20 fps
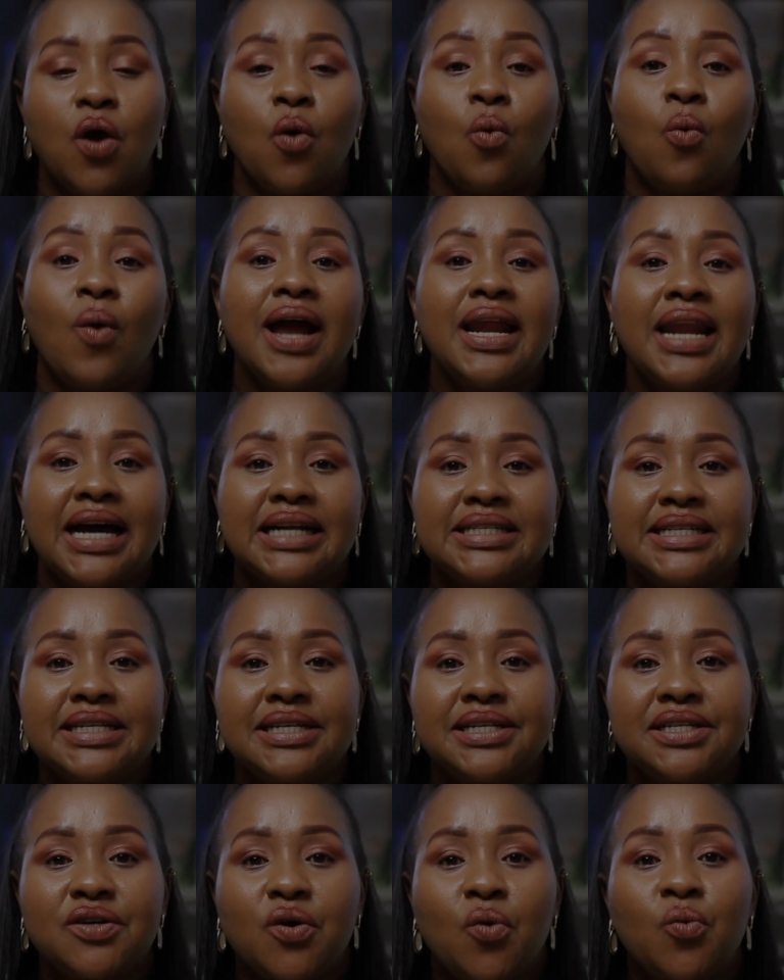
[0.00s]
While at
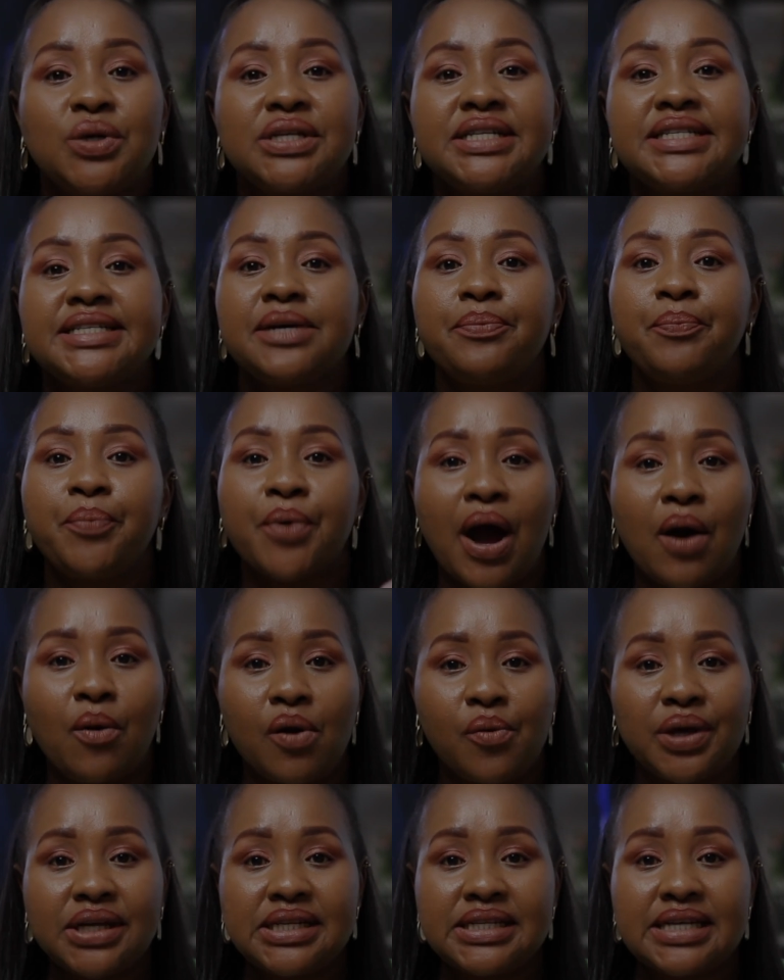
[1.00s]
it, we tip
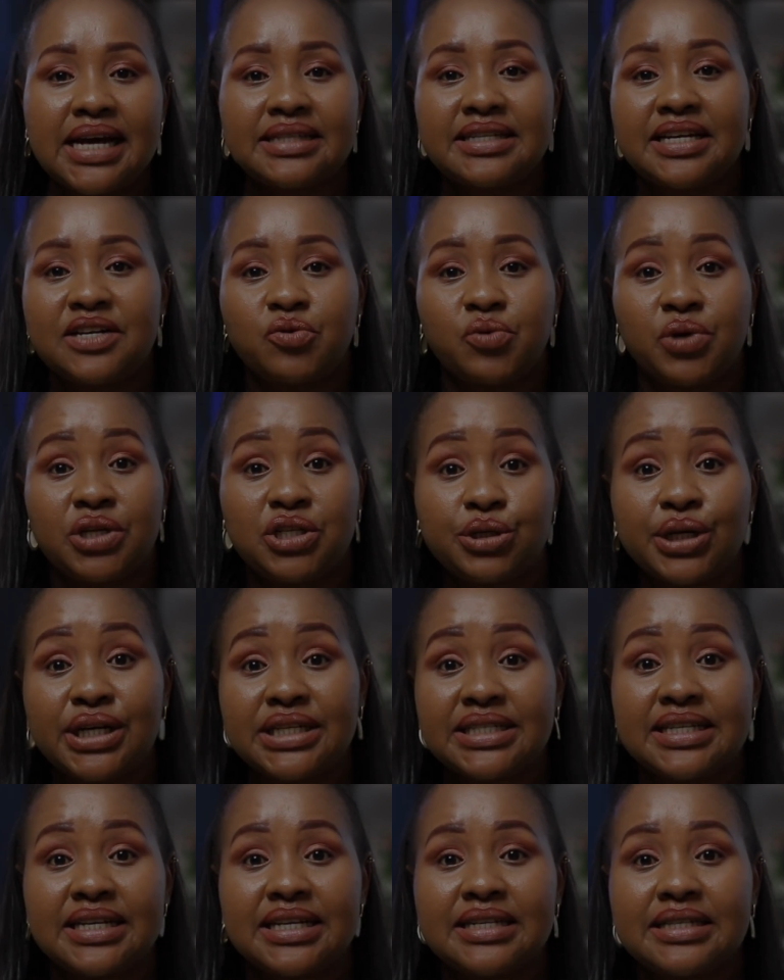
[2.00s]
our waiters and
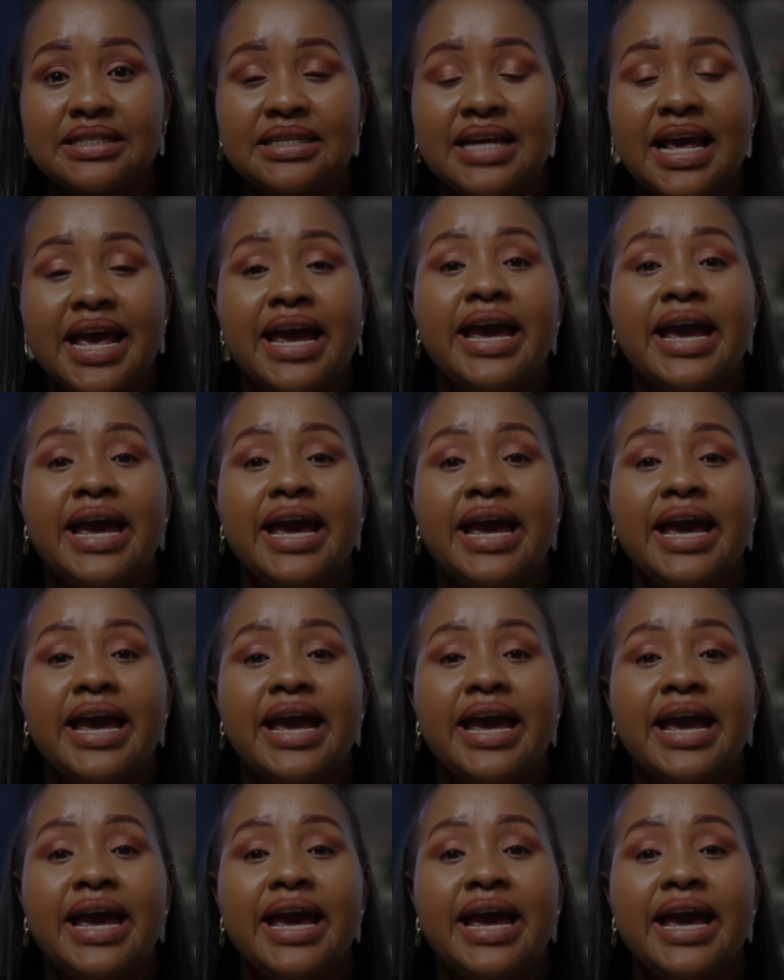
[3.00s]
waitresses,